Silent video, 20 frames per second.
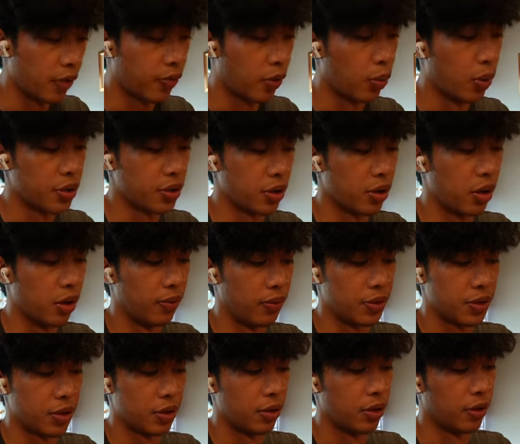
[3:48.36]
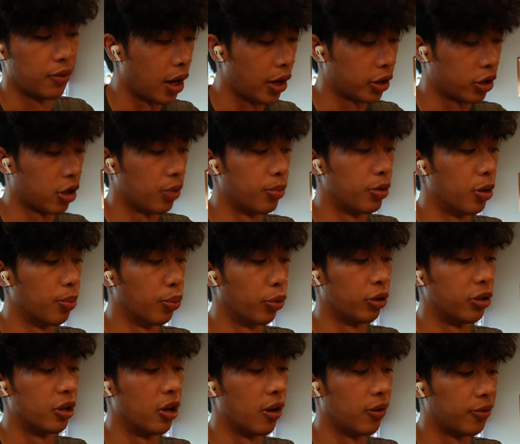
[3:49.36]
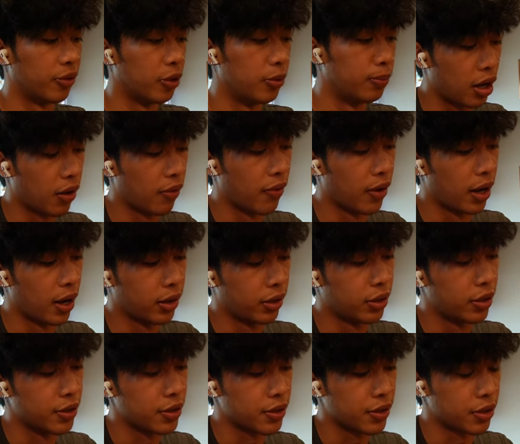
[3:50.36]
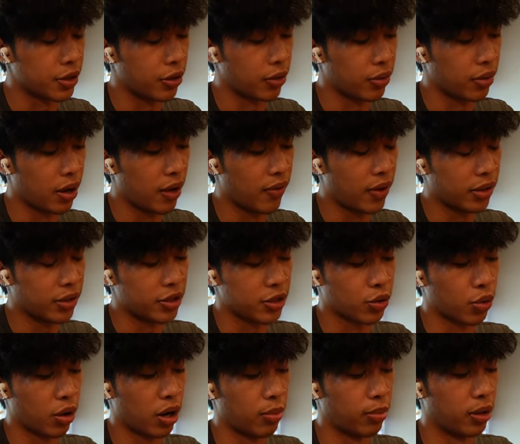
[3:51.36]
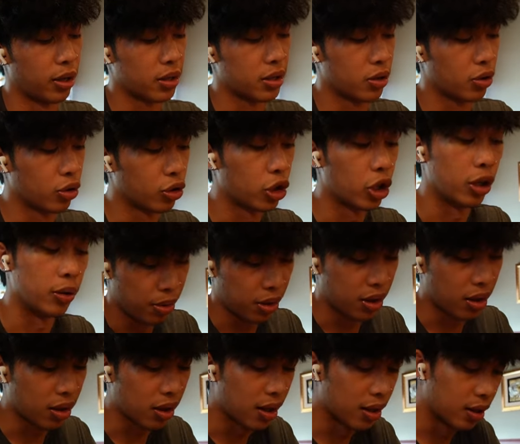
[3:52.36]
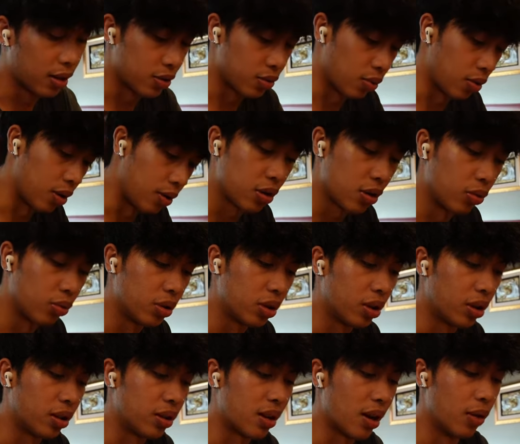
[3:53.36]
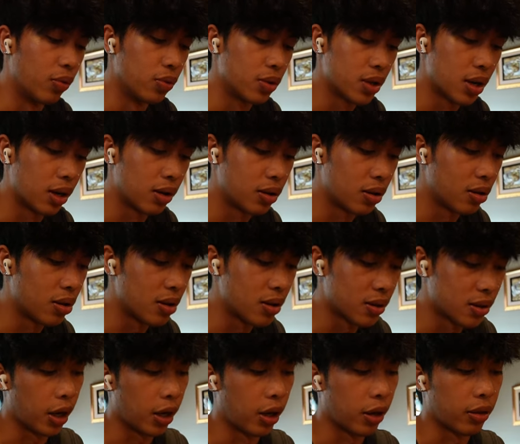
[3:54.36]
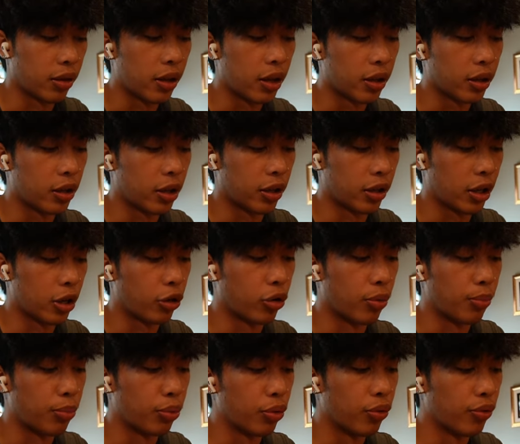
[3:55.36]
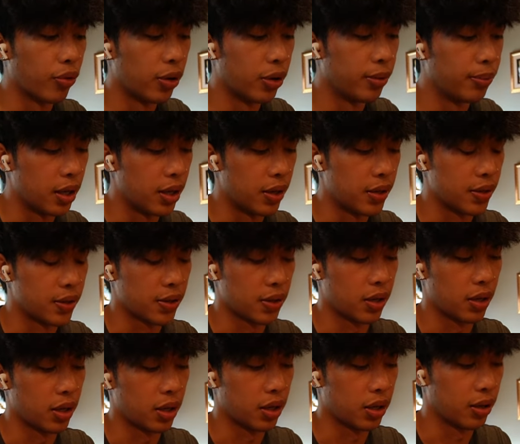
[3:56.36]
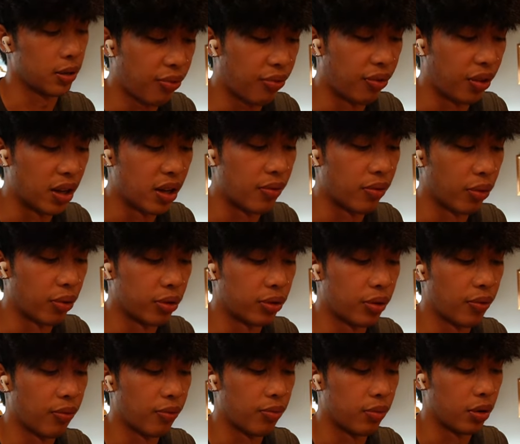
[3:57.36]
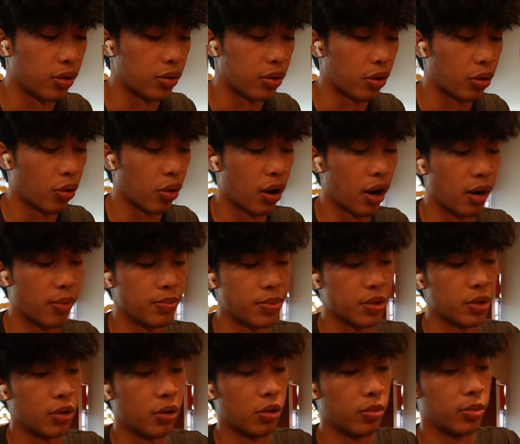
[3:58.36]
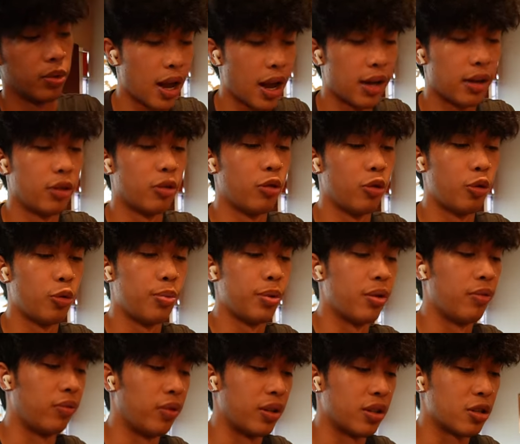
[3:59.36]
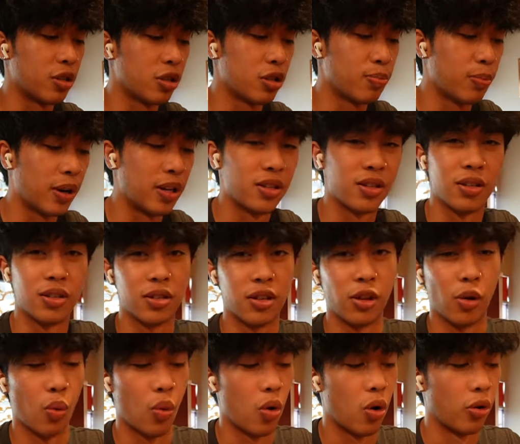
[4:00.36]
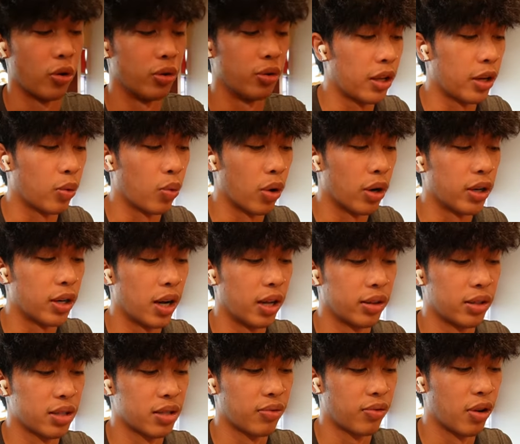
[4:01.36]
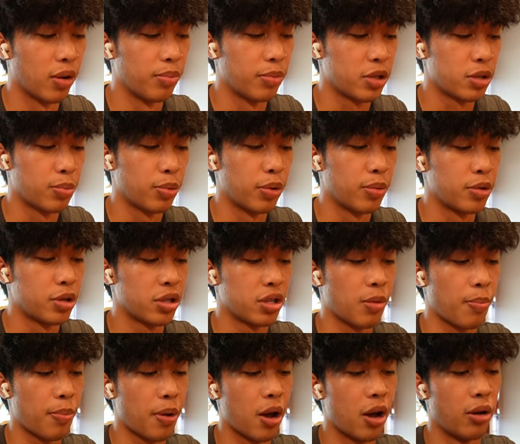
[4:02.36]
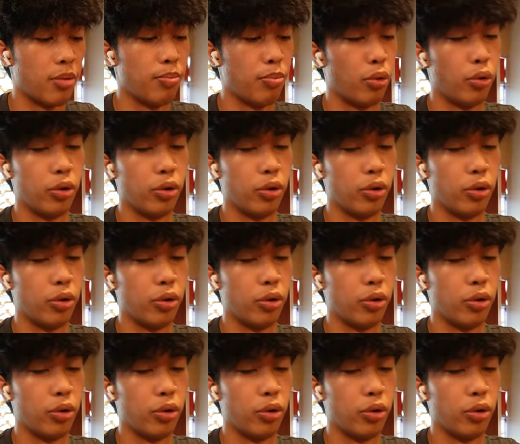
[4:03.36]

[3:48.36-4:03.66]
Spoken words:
If it wasn't obvious enough, I come here pretty often, and I've had these, you know, I've had these crab legs, and they're good. But the thing is, right, the only, like, downside to these, and I think, like, they could improve on, is flavoring the crabs, you know what I mean? Add a little bit of, like, spices in the water. Like, where I got this from, it's pretty much just a pot of